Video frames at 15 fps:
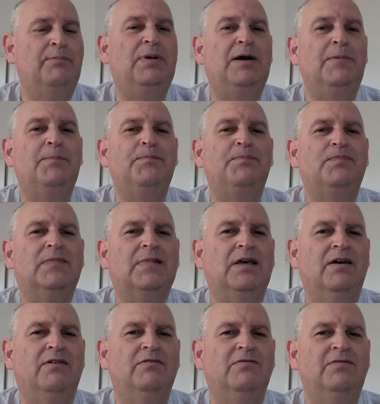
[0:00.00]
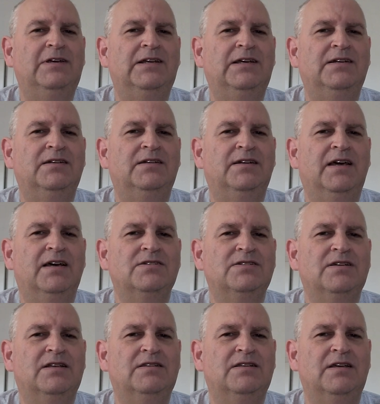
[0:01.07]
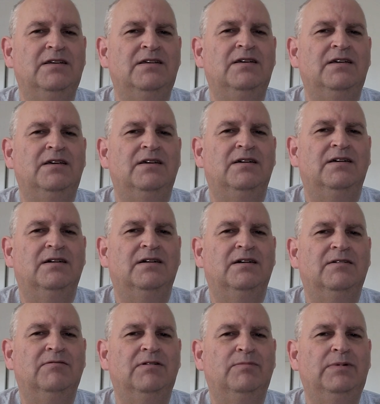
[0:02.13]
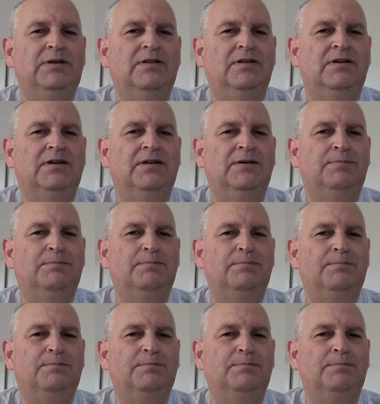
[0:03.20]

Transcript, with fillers: But I have a feeling next Saturday I will be there.